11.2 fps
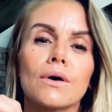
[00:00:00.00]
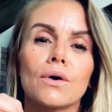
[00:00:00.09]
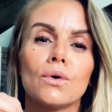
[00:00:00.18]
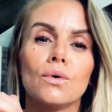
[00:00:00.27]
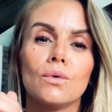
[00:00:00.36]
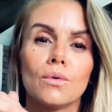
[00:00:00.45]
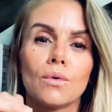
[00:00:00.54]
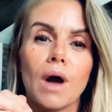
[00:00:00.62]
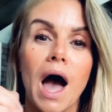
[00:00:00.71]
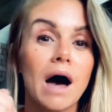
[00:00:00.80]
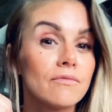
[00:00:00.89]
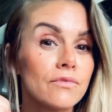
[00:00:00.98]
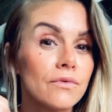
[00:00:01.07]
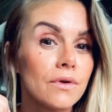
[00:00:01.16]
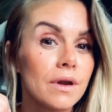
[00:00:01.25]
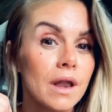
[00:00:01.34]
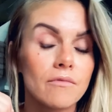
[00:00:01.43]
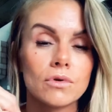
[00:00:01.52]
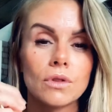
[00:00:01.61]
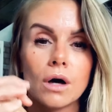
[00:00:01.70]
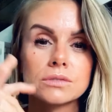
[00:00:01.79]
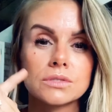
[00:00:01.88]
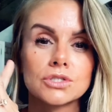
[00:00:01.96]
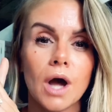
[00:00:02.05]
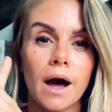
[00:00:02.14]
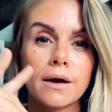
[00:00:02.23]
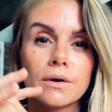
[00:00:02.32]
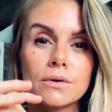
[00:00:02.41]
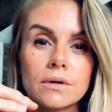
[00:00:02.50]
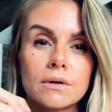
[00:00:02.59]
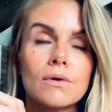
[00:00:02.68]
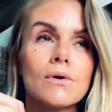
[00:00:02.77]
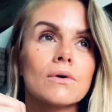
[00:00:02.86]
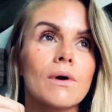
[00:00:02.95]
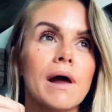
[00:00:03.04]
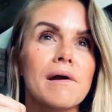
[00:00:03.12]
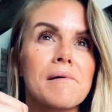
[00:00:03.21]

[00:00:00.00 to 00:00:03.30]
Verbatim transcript: who have never lost a child, okay?